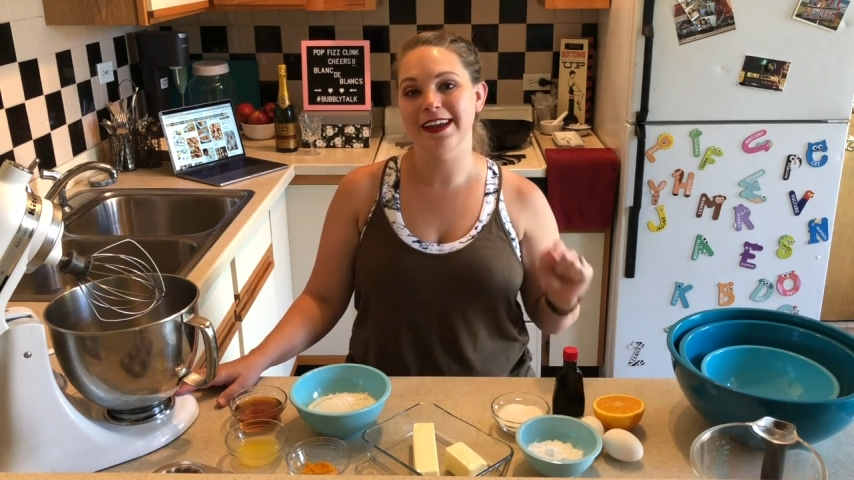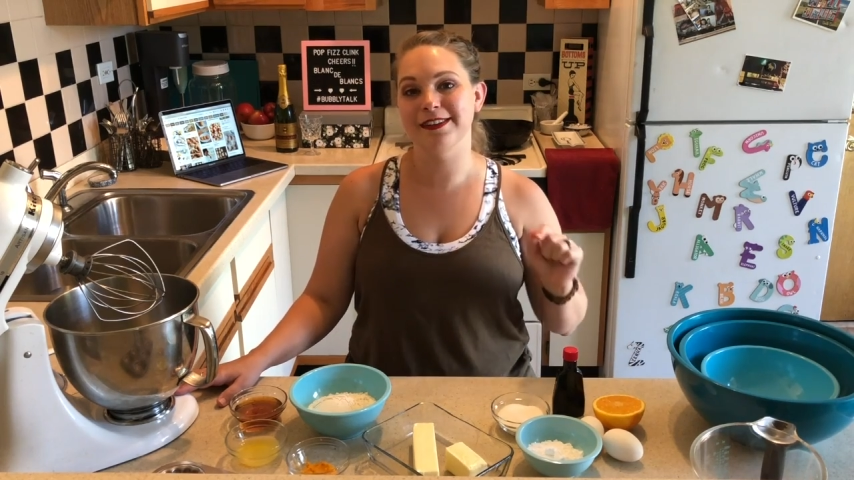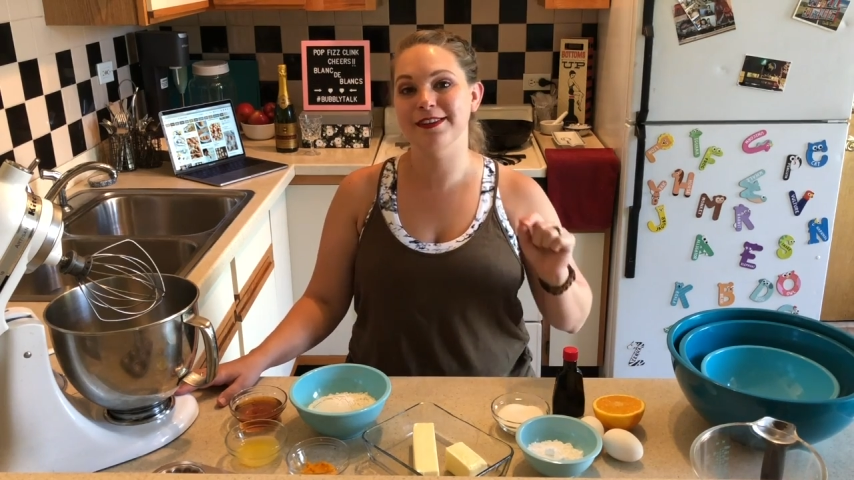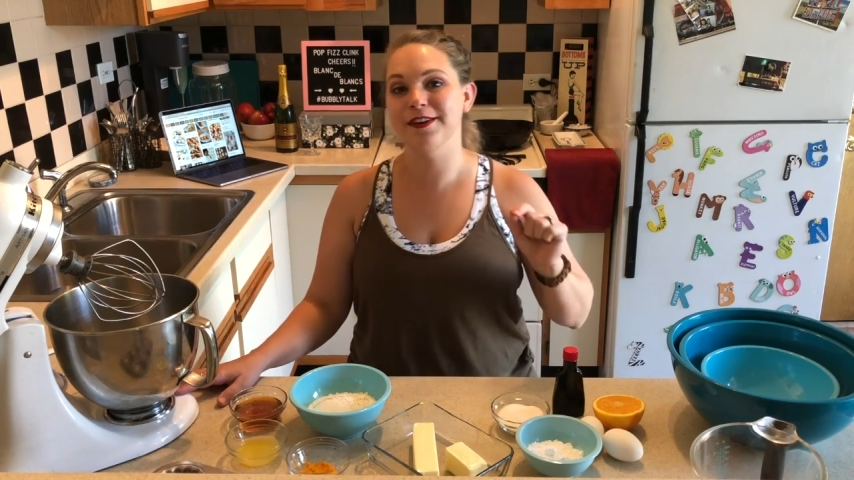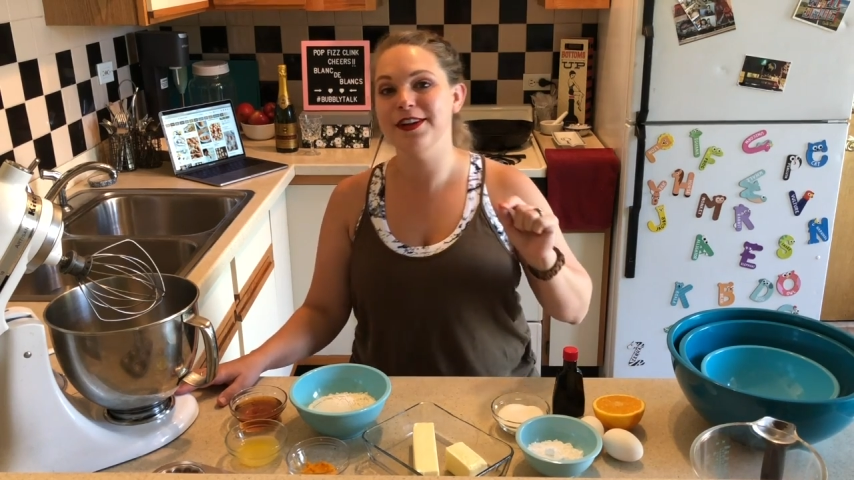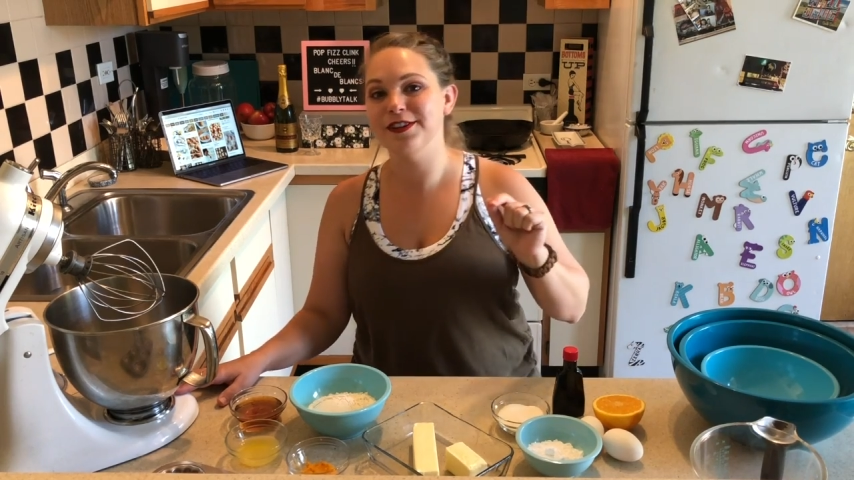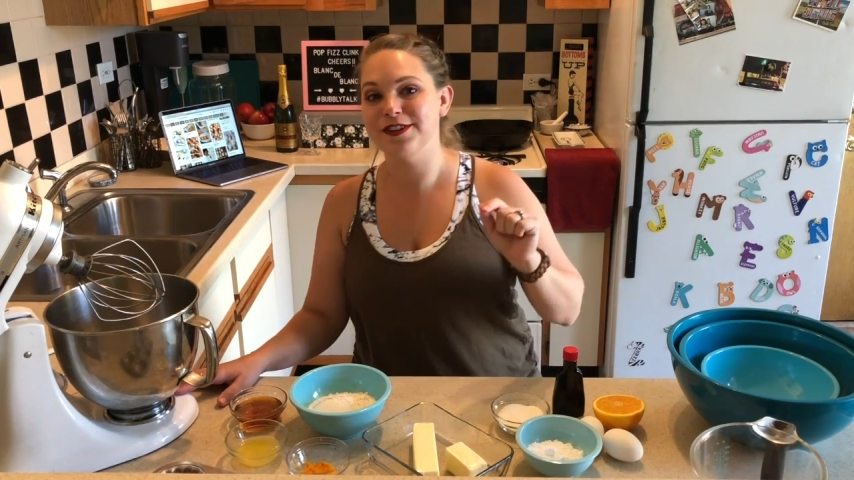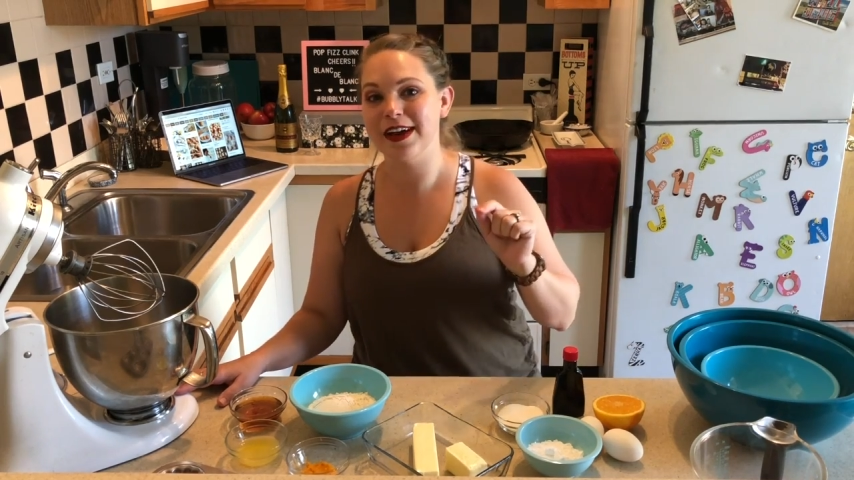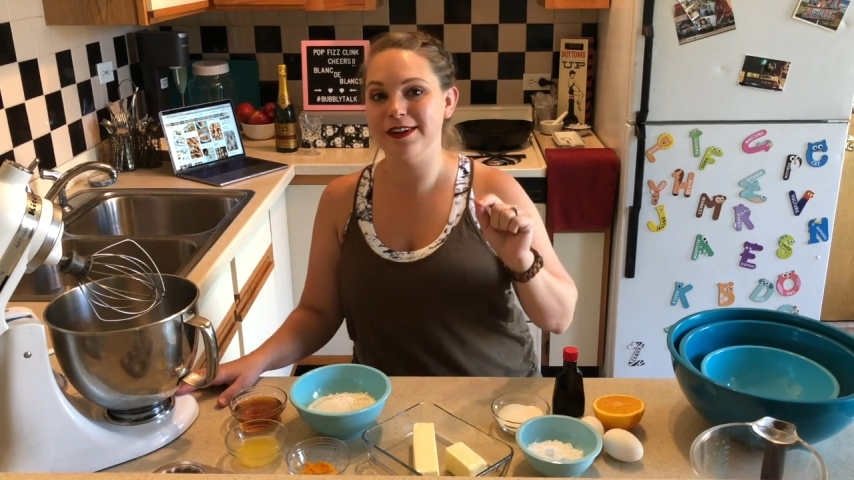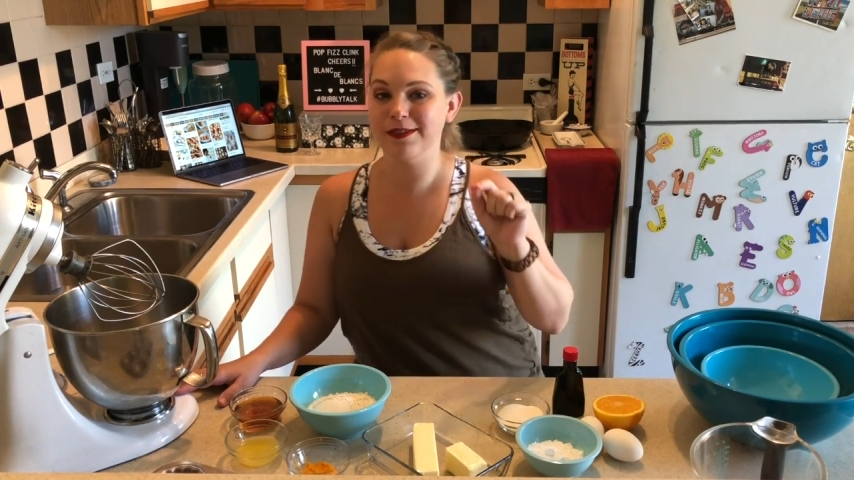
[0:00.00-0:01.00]
and it's gonna
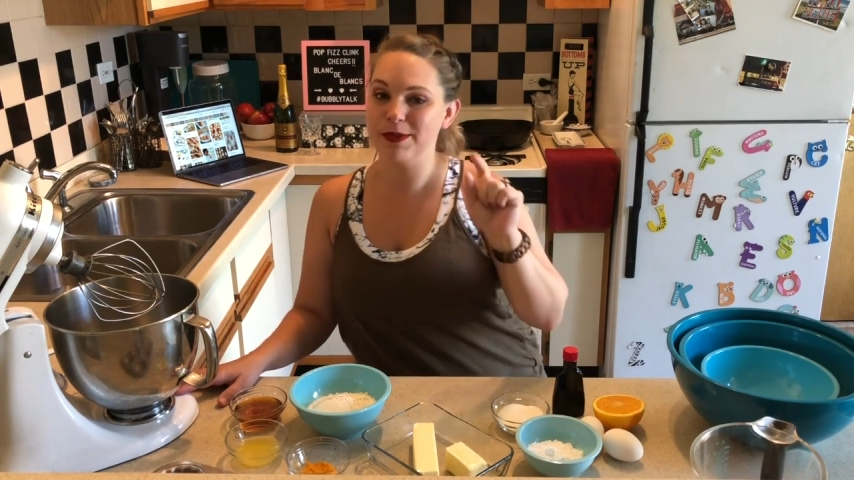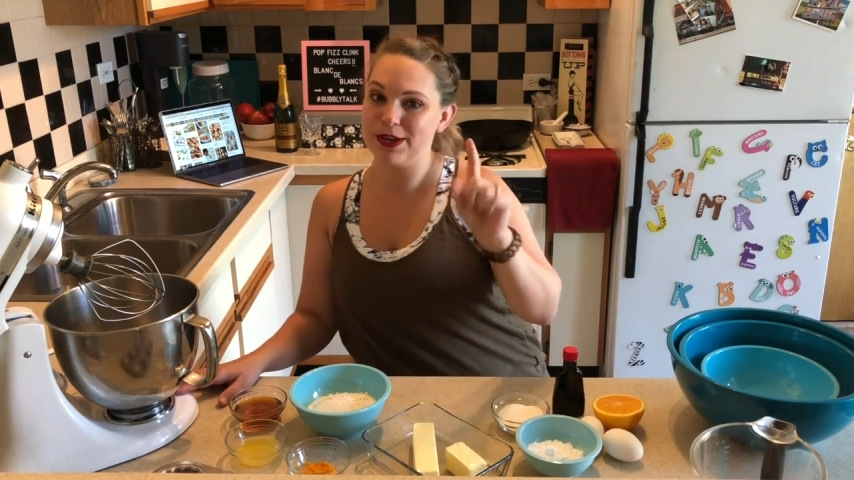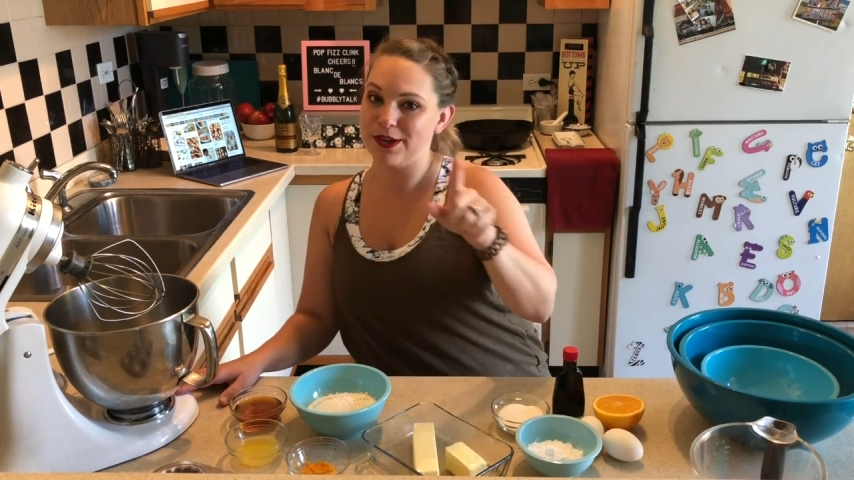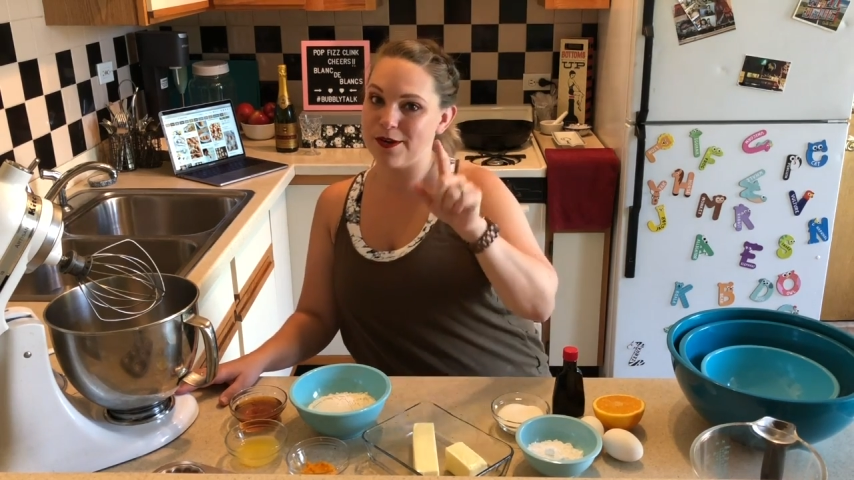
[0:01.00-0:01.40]
turn out to be